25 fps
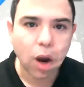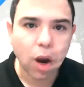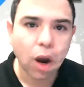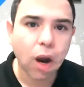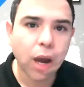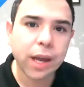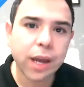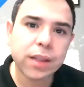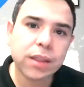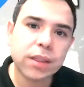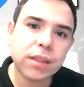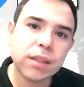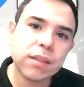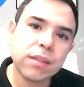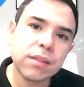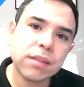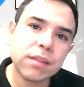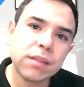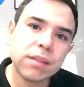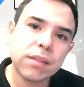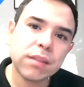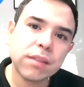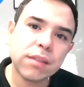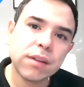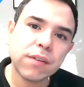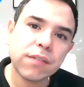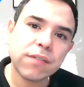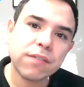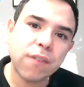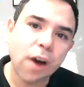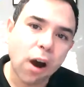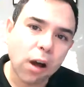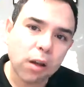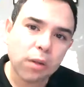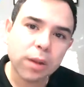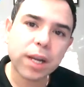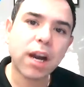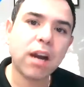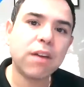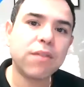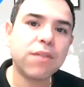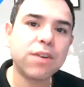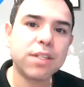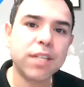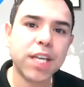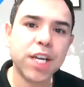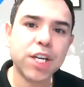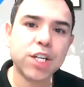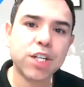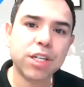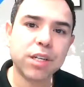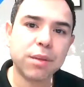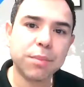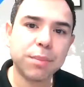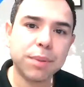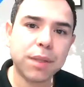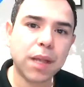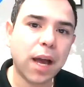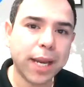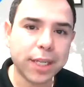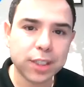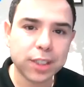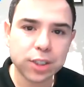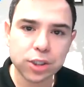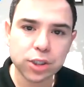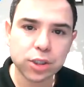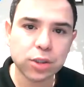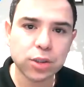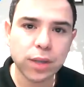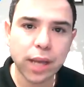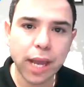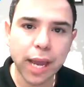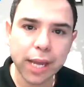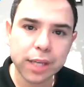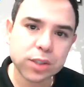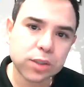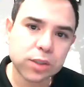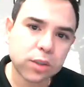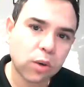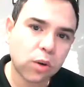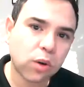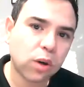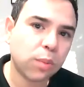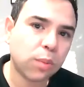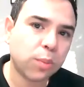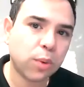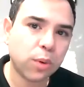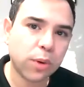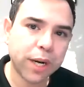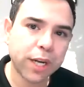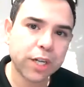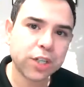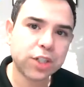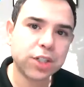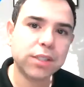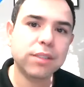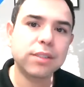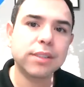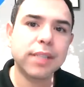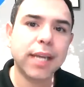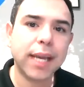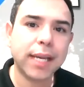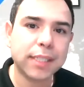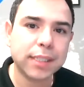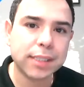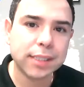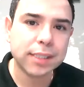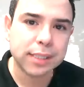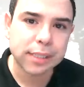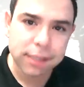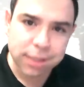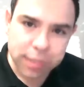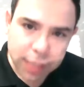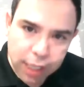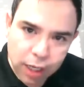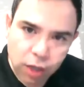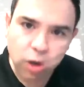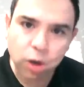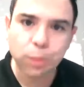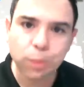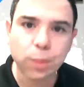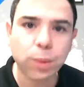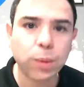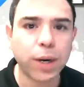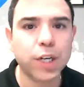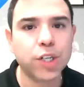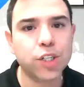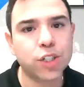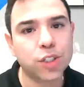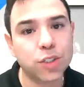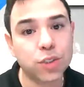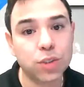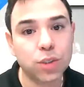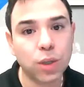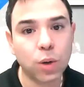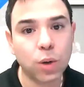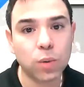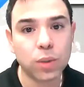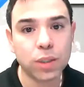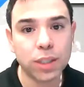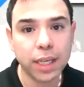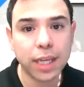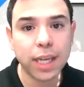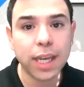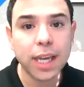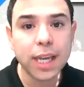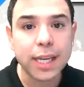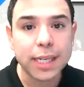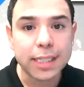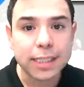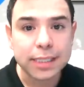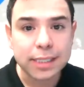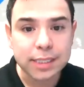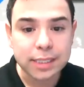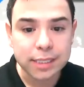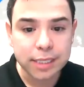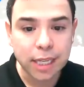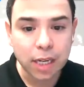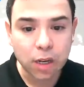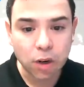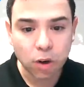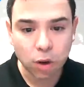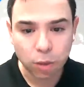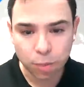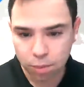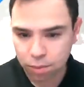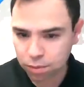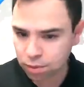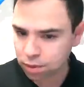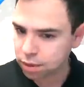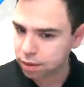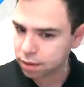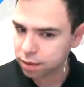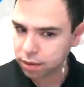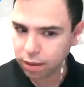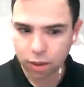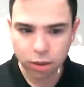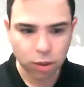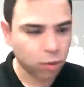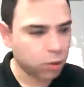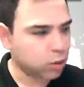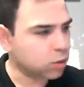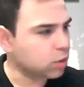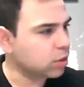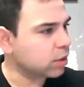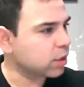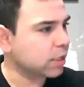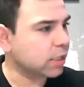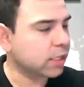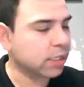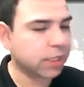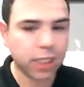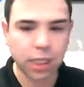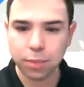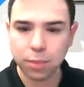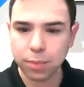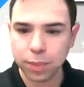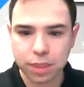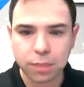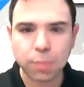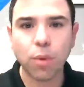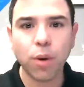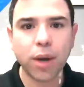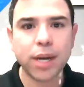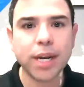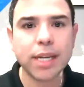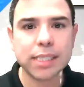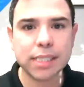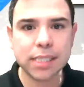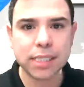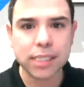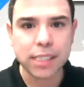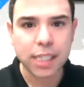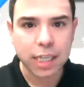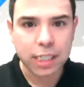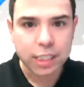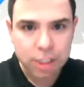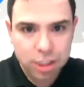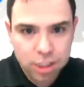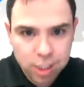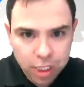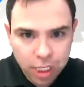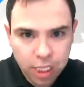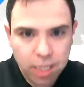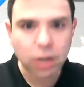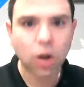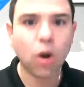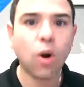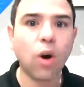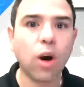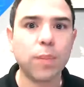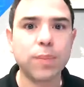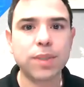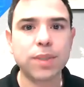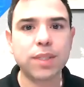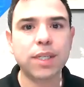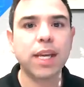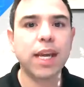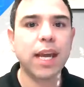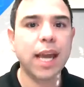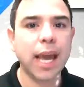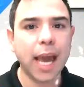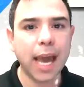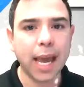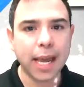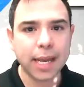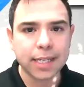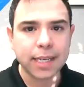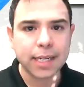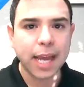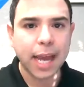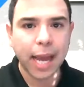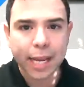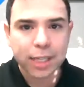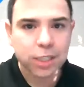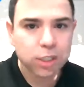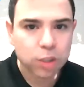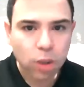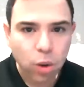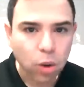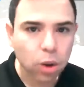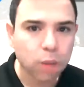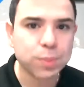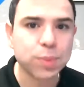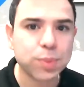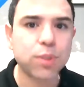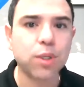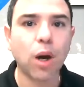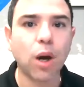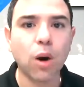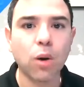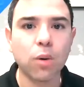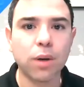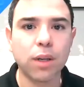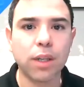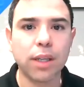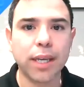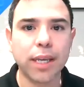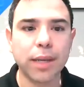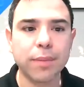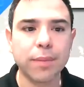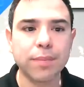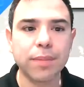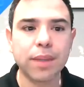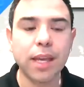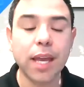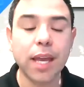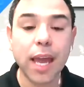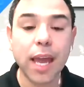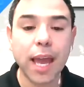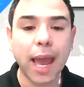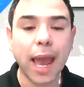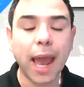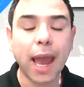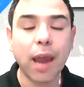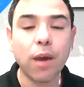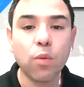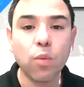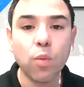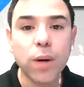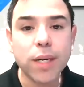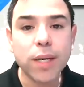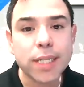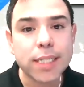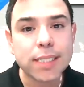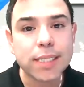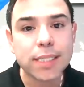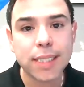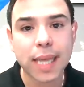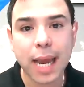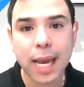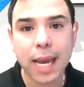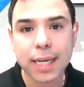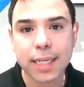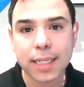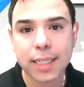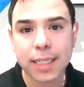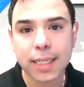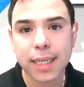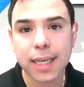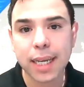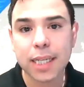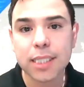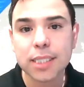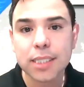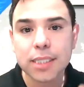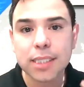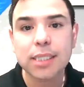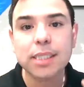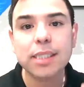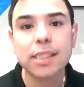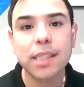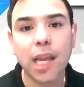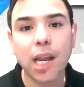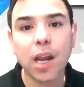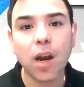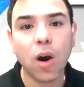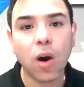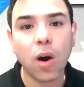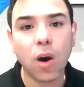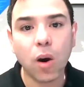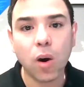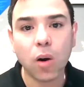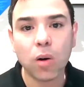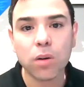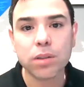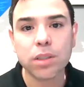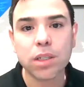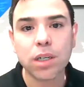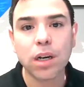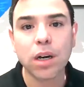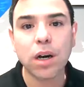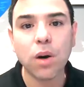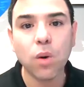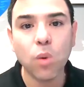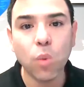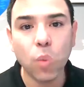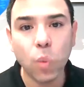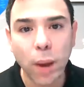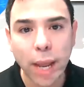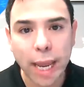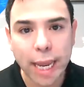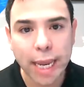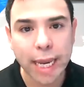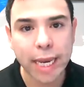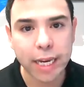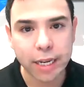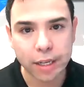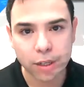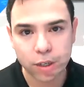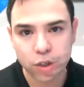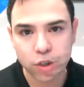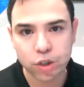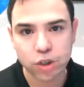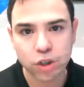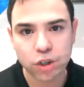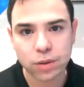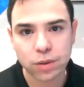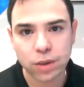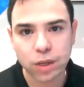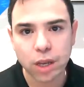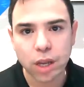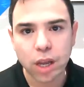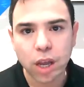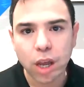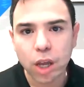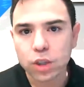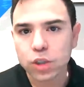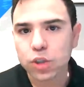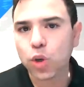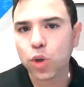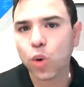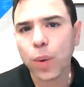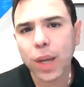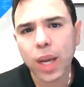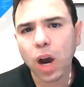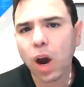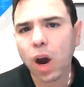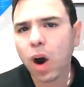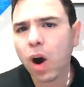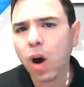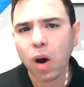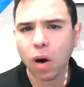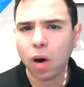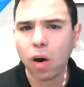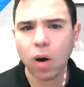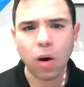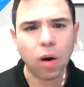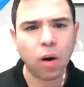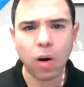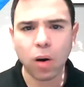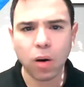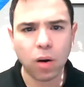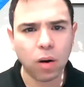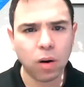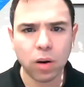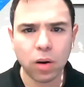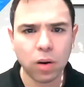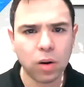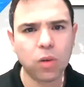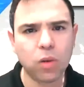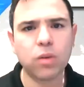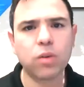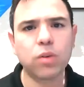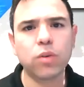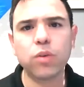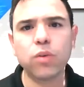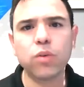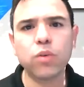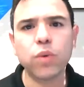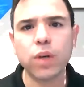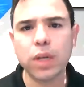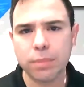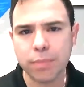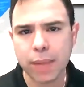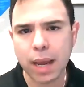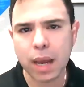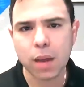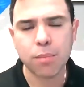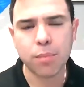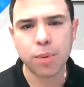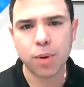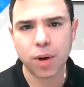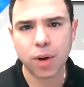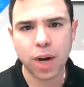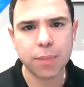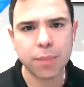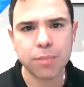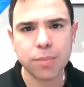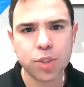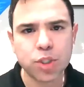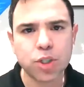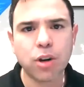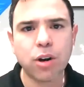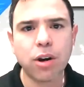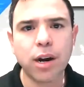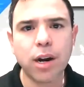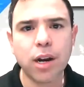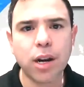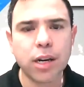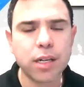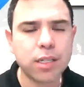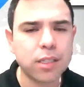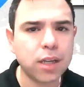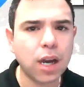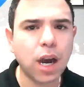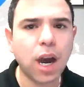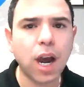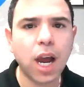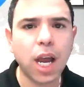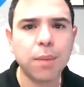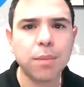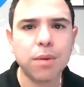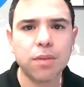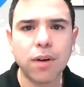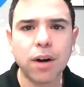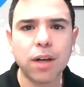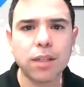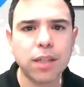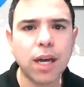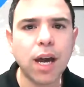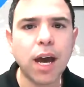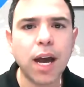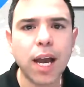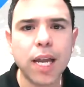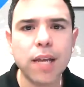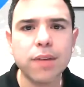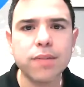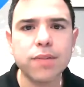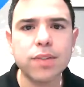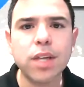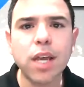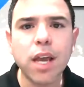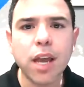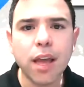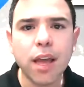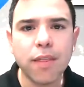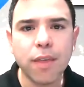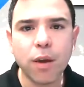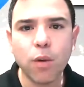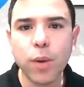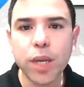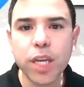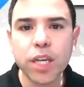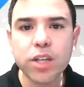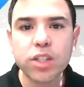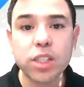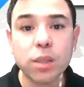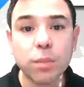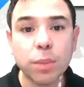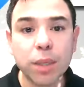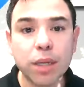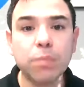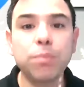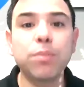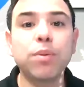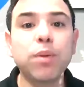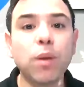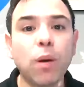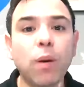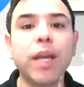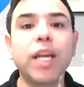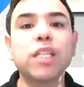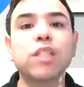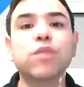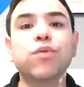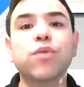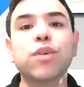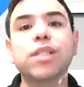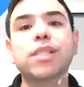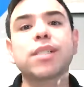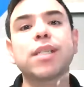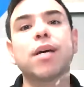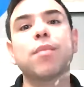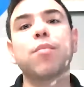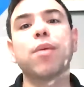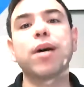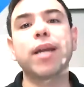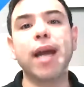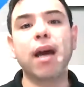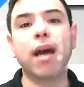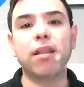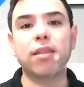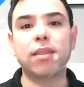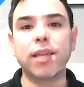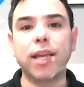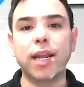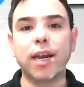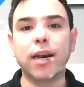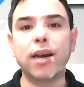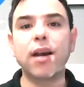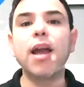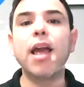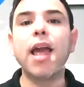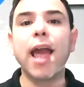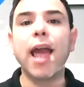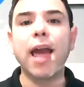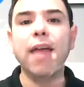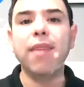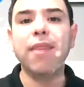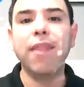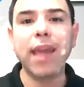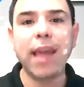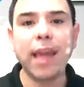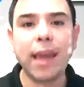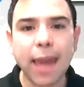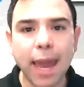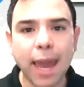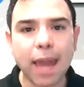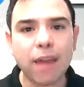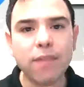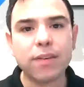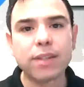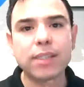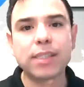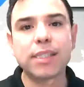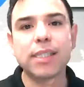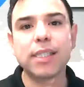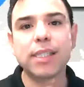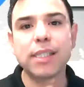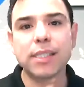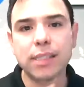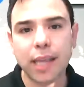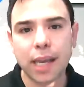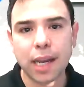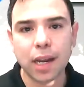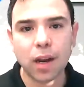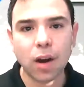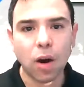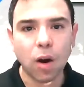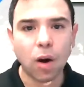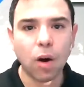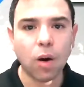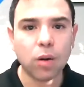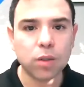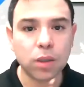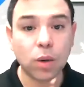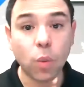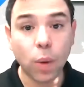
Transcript: The following conversation applies to S corporations and C corporations only. C corp, I don't know which one's the C, but the point is C corps and S corps only. And what is that? It's this thing called a wage. So we all remember, I'm sure, in time of our lives, that we used to be employees for someone out there, and they gave us this thing called a